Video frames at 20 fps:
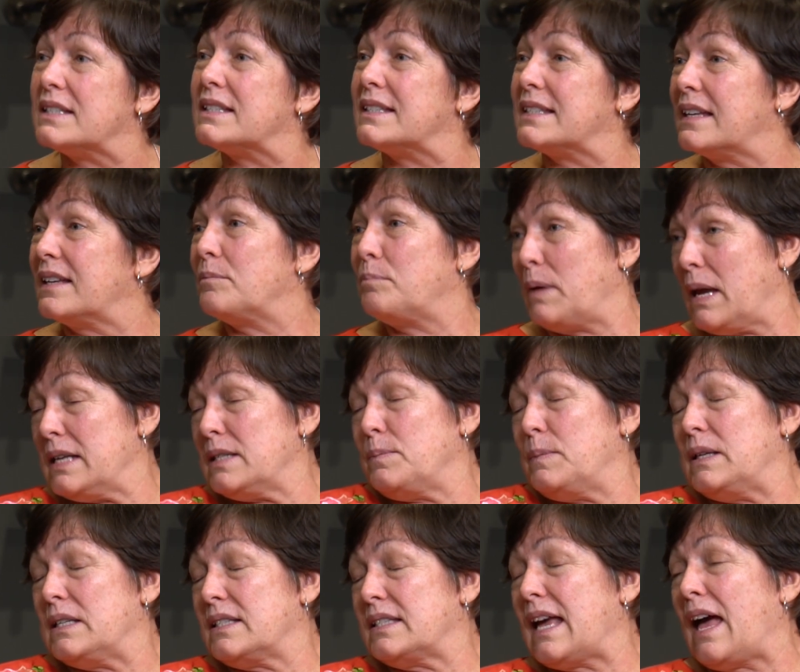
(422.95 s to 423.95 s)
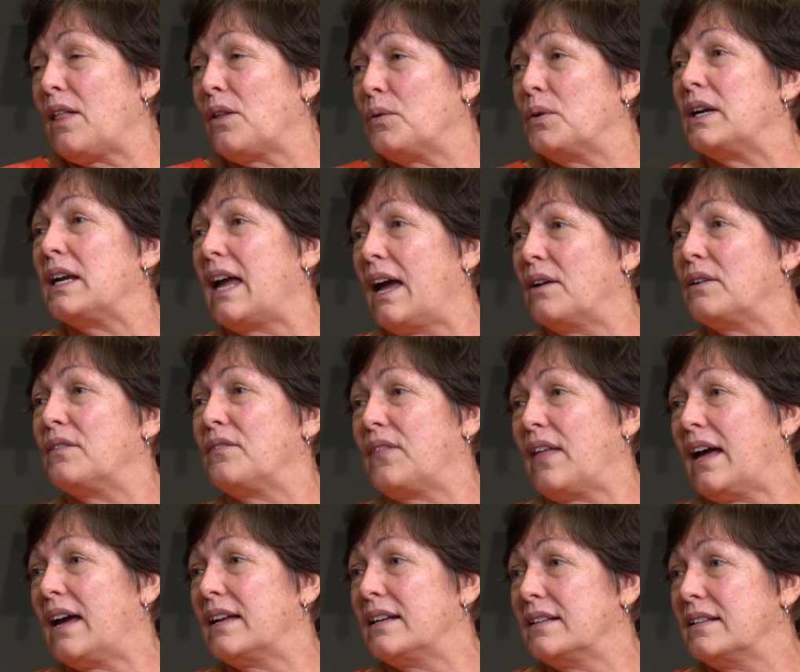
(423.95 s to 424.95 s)
a, pays me a salary out right. of
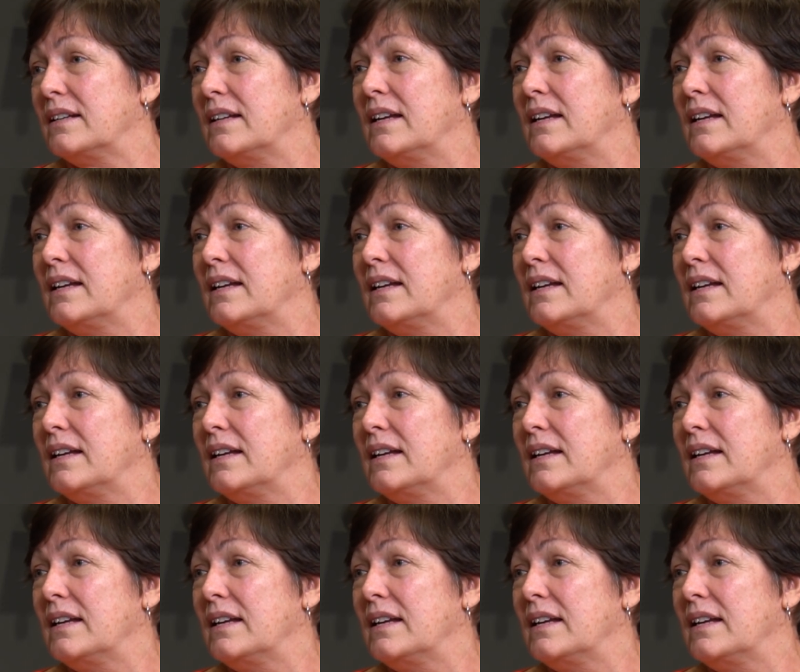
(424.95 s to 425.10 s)
that.